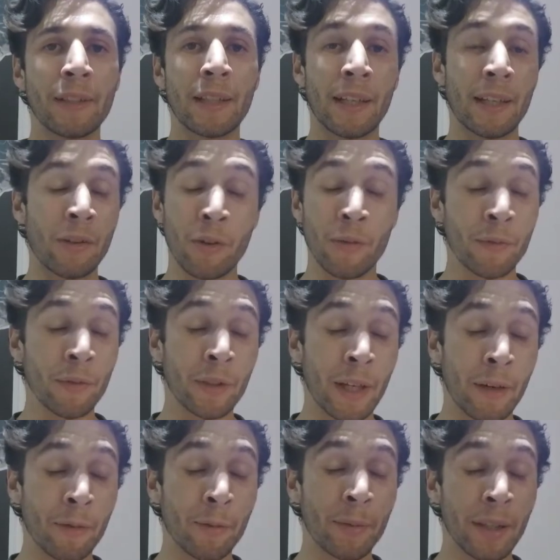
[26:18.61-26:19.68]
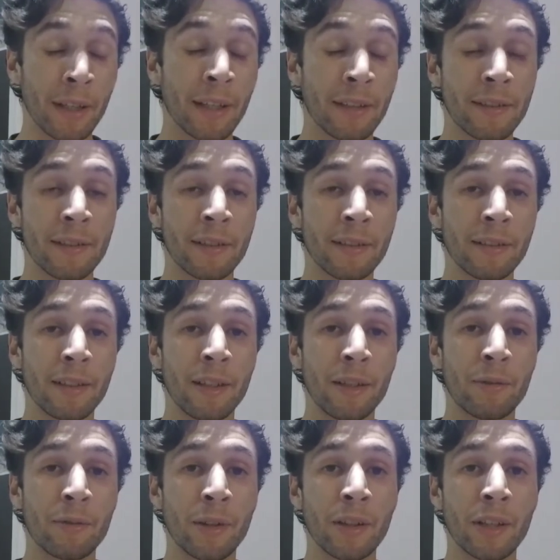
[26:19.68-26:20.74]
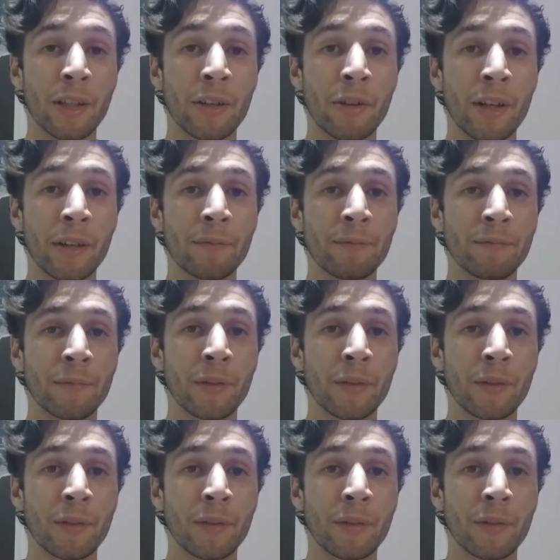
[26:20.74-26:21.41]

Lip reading: And hopefully everybody gets to run later on.